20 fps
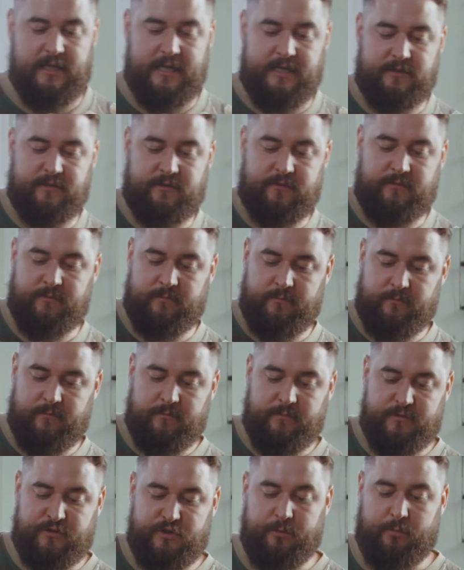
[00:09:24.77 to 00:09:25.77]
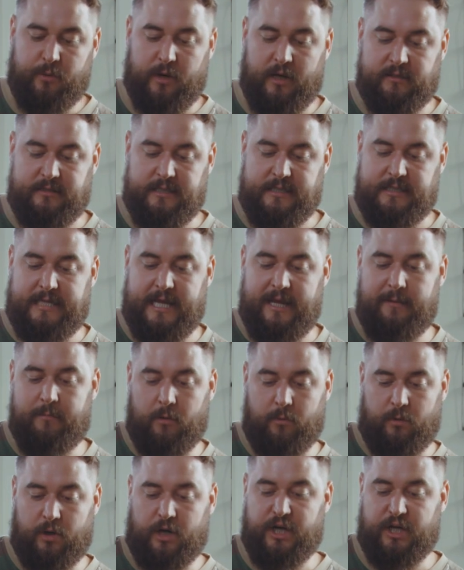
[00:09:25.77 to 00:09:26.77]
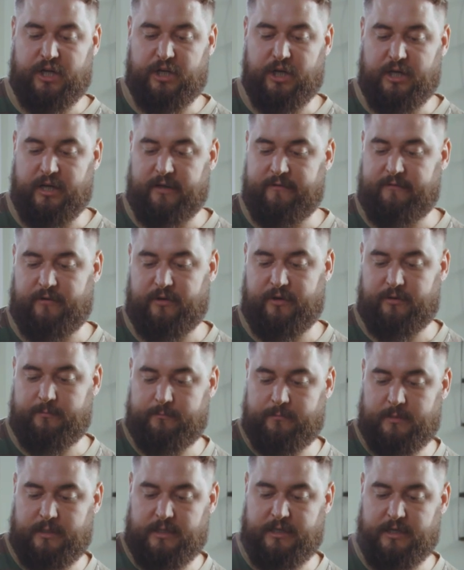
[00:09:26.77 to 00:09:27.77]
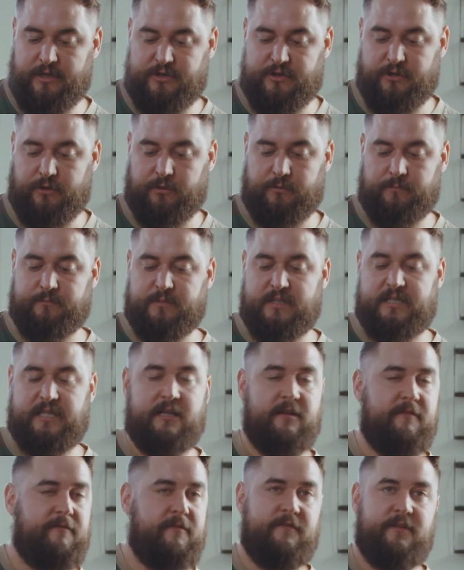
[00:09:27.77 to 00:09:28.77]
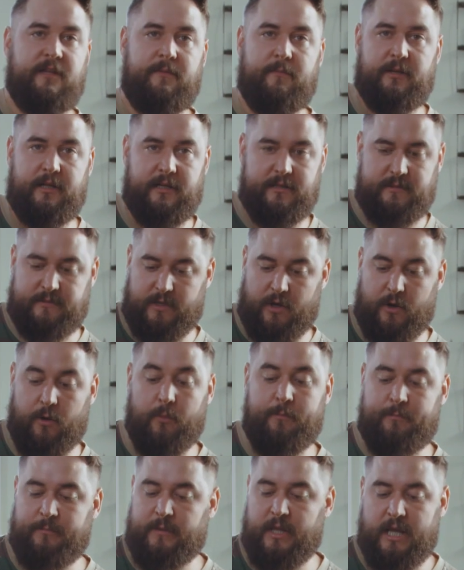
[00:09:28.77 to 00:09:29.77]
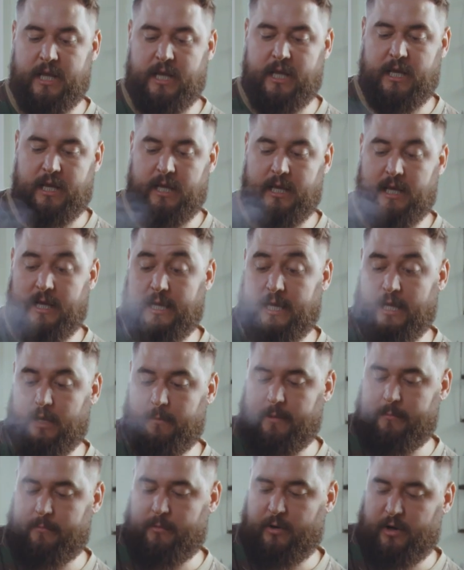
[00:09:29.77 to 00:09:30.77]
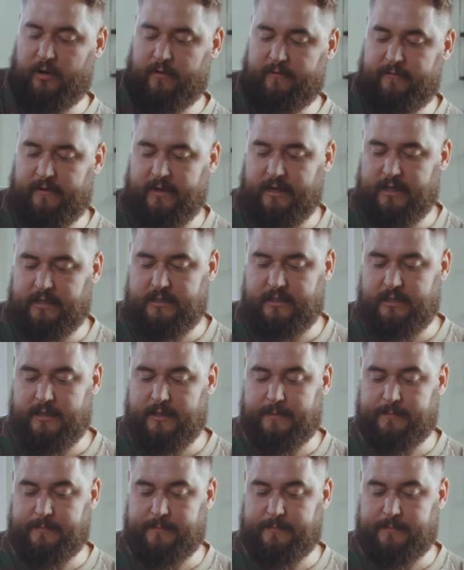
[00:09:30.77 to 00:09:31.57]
is super al dente, but we're gonna cook it for an additional 10 to 15 minutes, so it'll be perfect.